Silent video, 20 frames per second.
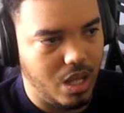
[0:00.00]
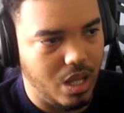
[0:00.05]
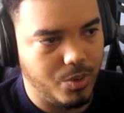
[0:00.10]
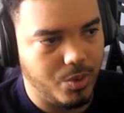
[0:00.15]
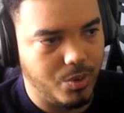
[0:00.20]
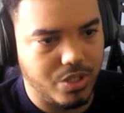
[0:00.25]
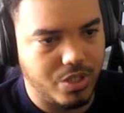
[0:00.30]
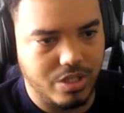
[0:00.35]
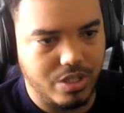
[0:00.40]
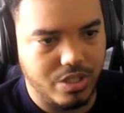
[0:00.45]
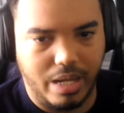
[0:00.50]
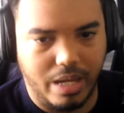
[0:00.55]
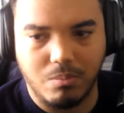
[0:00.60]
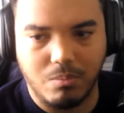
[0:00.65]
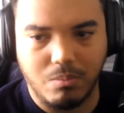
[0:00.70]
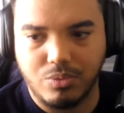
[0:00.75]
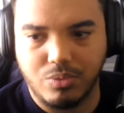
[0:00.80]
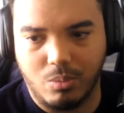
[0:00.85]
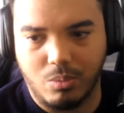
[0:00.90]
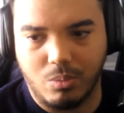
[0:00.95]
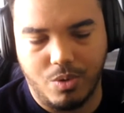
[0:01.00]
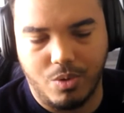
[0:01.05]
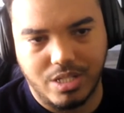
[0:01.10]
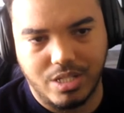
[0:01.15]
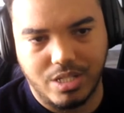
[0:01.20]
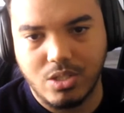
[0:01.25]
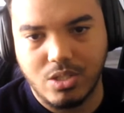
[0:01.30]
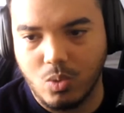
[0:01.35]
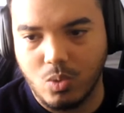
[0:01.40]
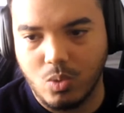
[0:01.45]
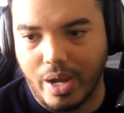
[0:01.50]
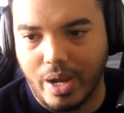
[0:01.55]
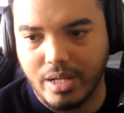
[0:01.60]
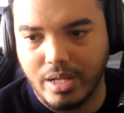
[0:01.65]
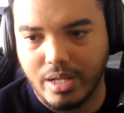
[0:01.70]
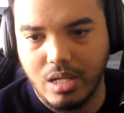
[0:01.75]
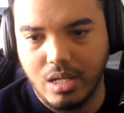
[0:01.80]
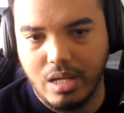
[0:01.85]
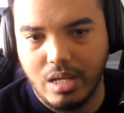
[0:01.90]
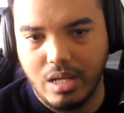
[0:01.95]
would also say I'm someone that's
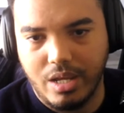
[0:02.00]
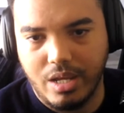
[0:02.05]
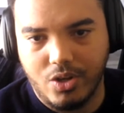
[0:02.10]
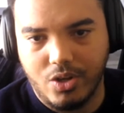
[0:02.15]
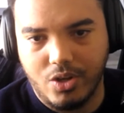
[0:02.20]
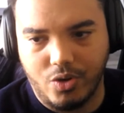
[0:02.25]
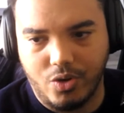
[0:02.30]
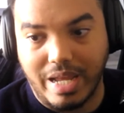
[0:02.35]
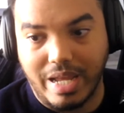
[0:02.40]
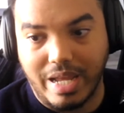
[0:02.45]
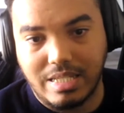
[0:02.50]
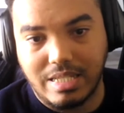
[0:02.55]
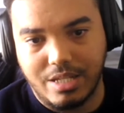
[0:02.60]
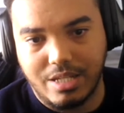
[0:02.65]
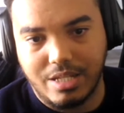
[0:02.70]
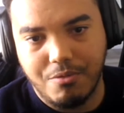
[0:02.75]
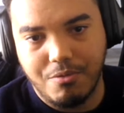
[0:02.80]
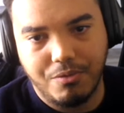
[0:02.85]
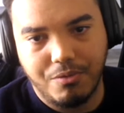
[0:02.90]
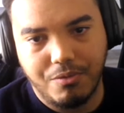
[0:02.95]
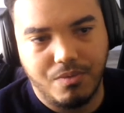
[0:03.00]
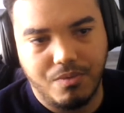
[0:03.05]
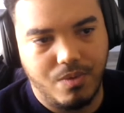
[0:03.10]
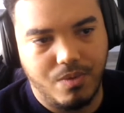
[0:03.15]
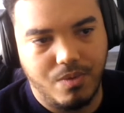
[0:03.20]
quite creative.